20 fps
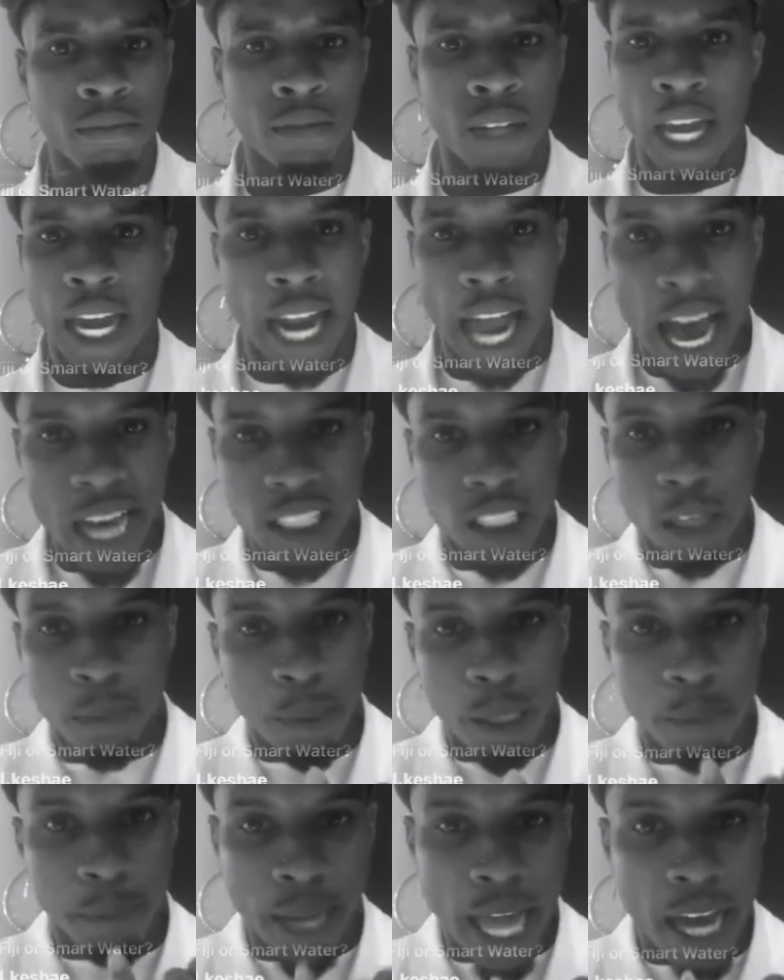It has to
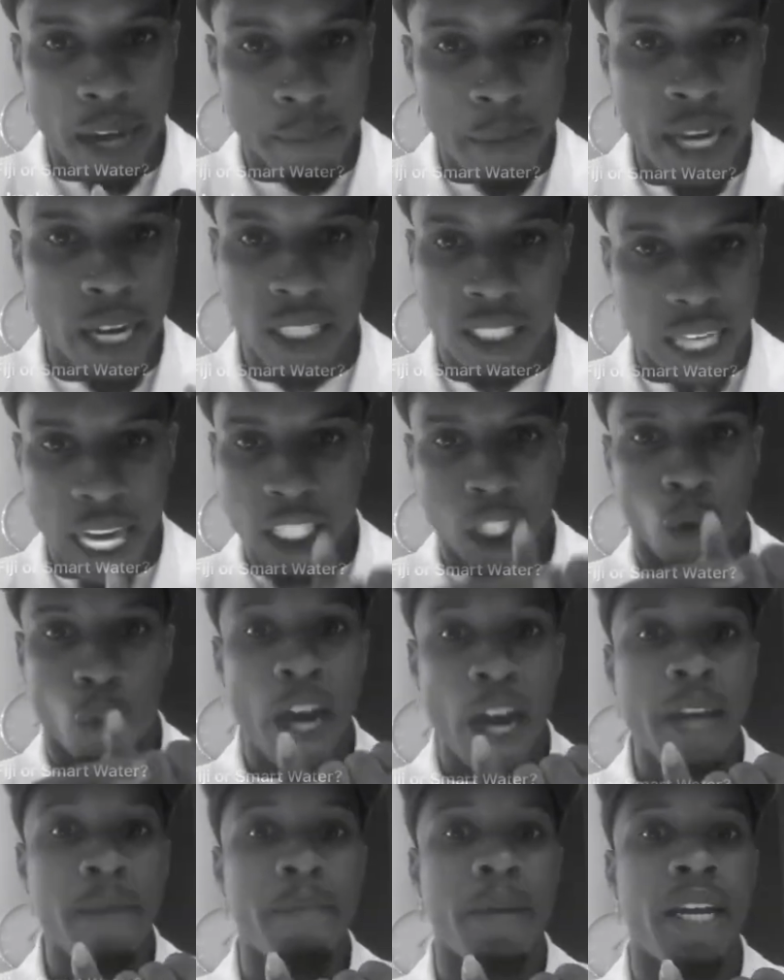be black men. It's not the
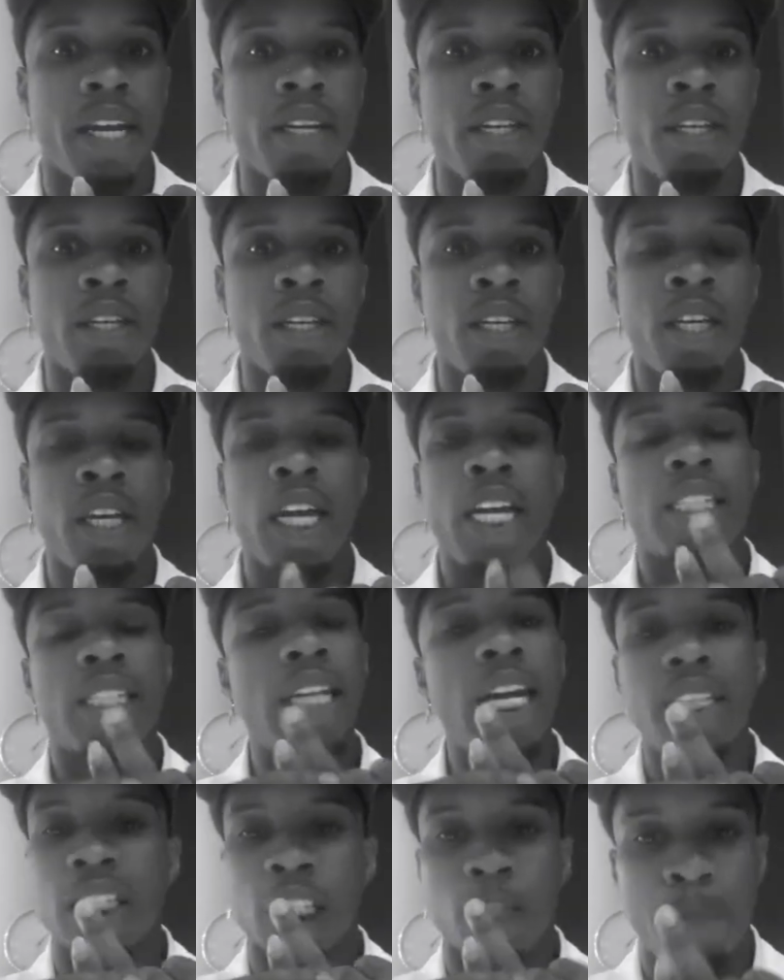white man. It's
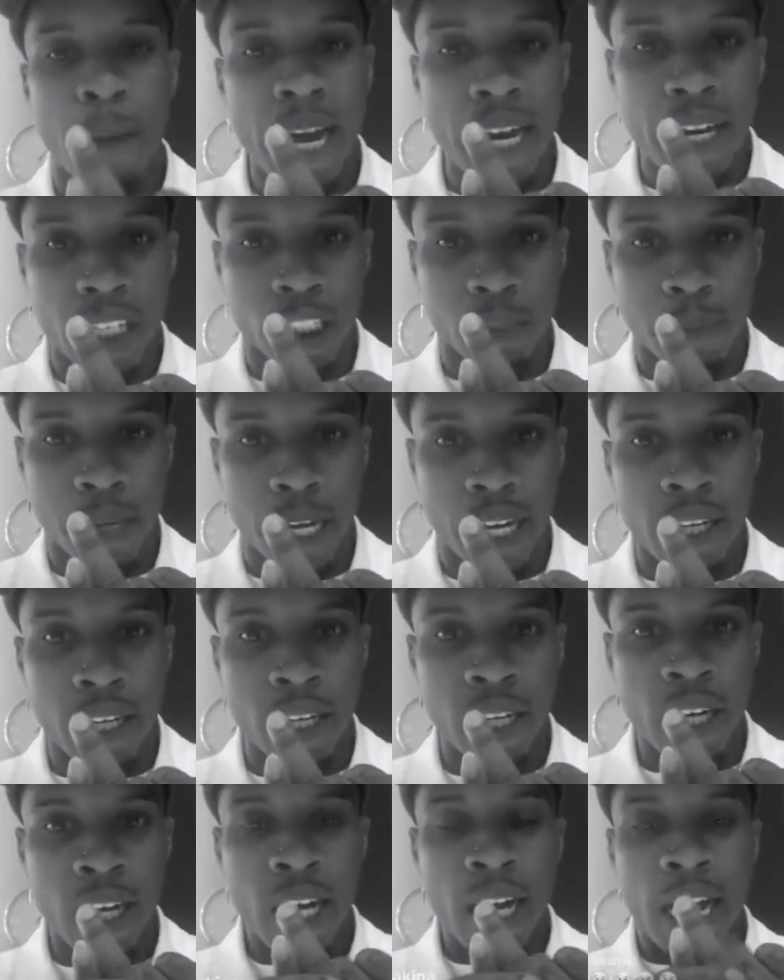not the Spanish man.
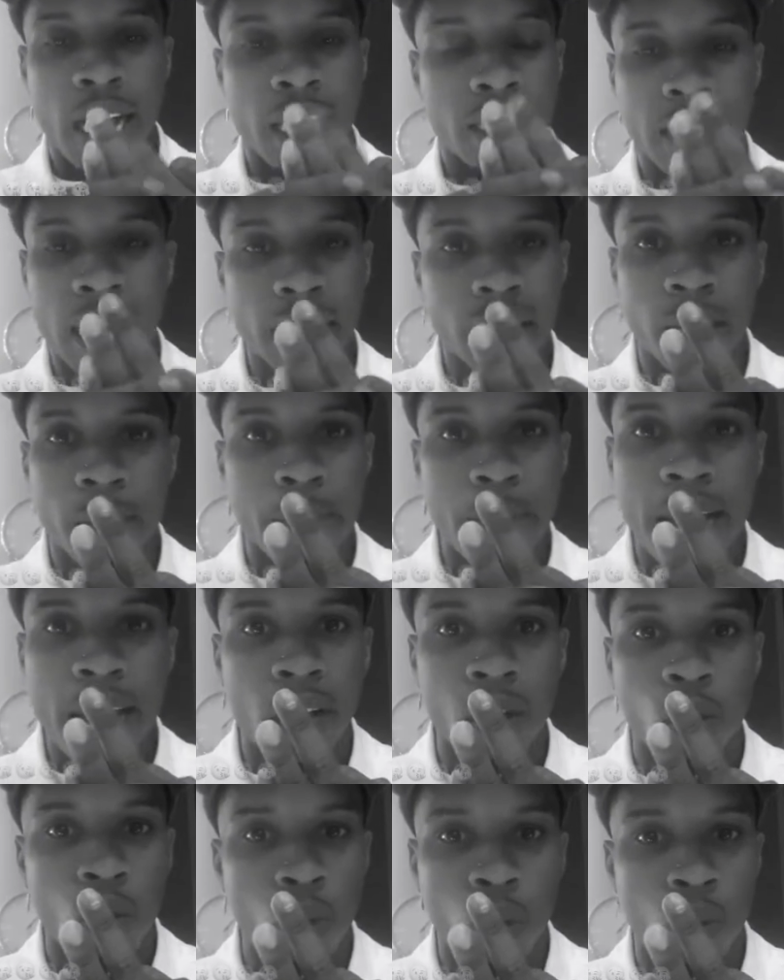It's not the
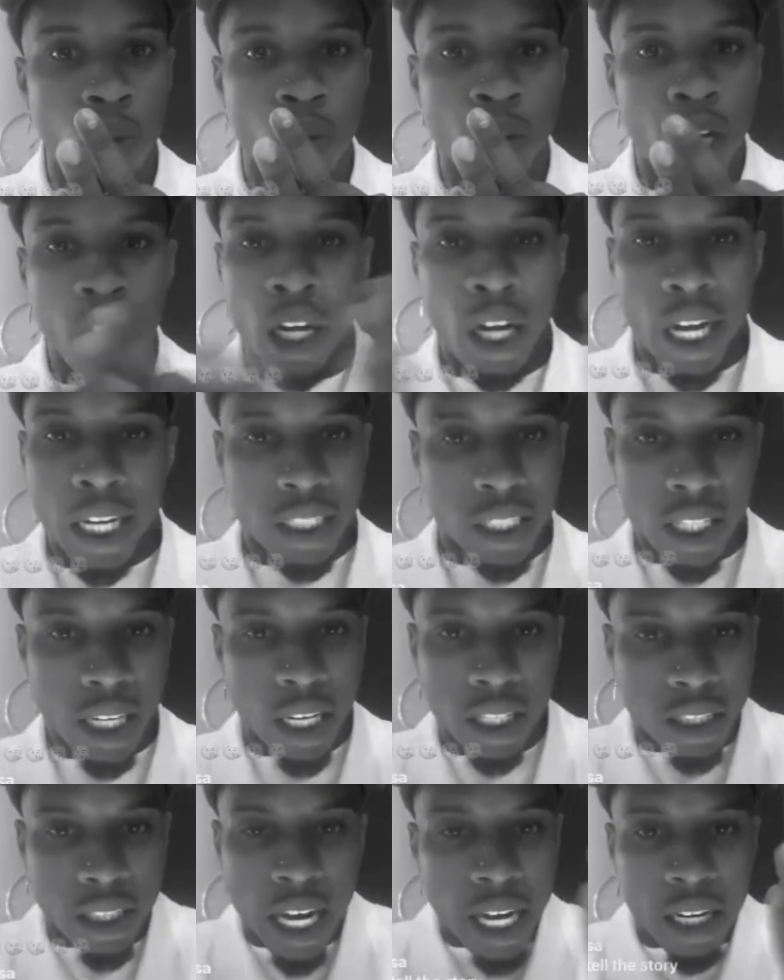man who,
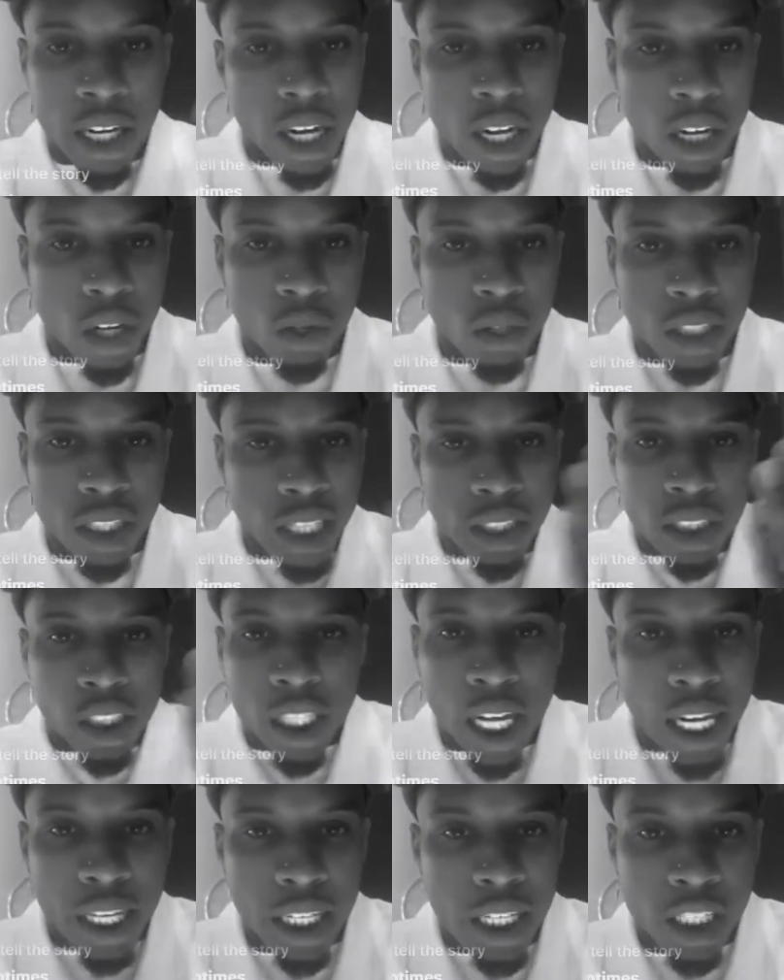it's not none of those. It's not the
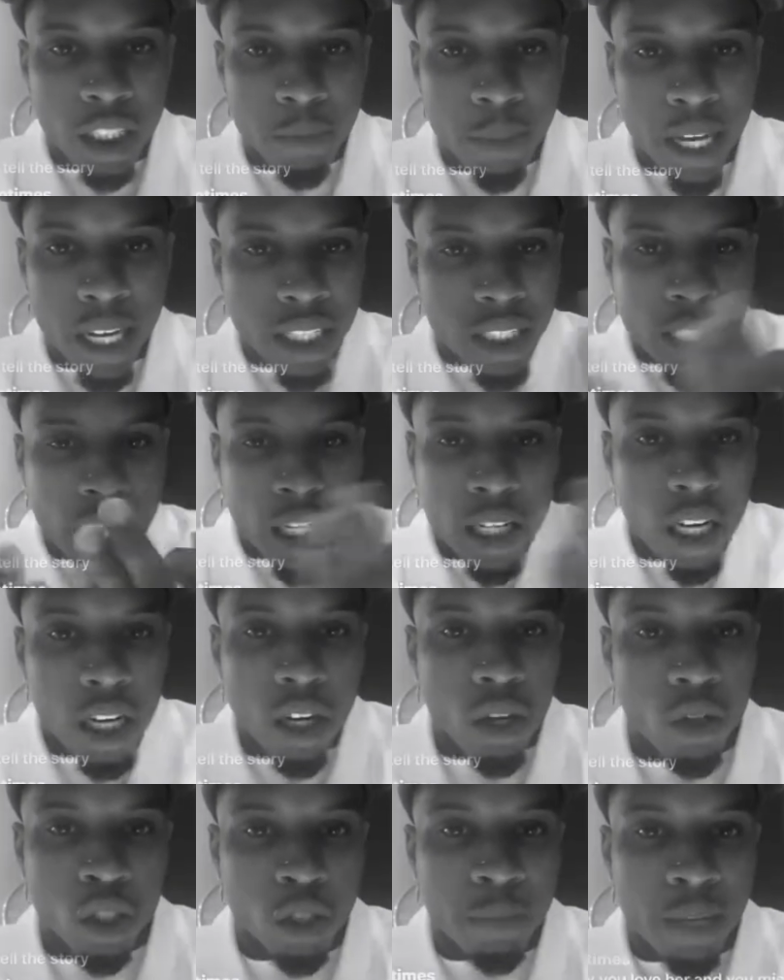Chinese man. It's not none
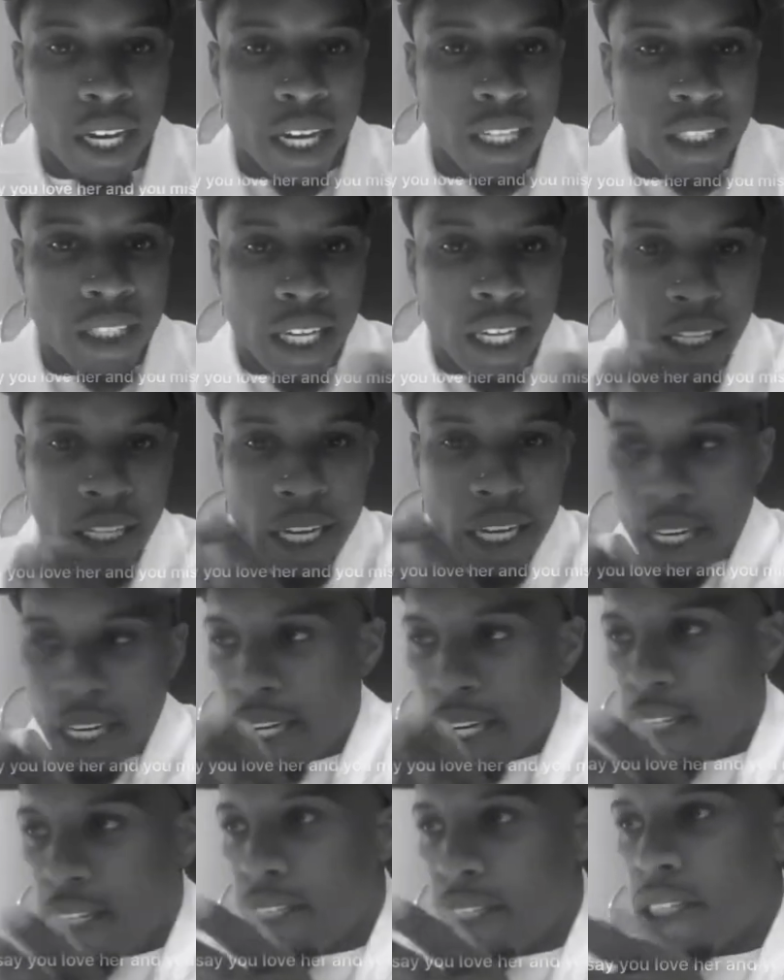of those men.
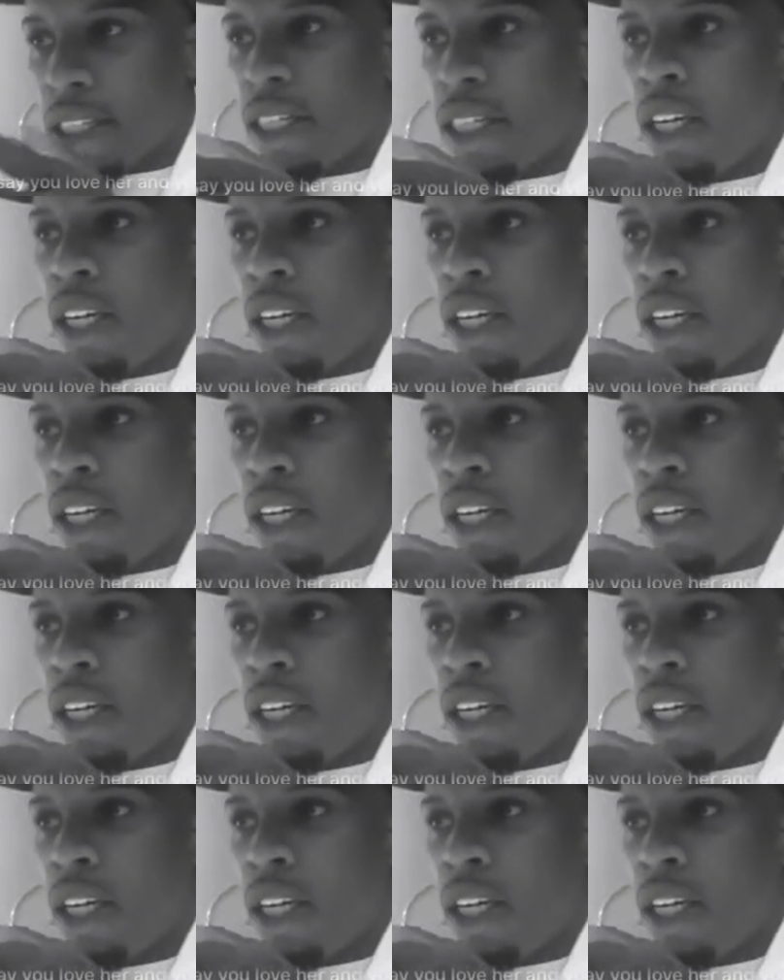It's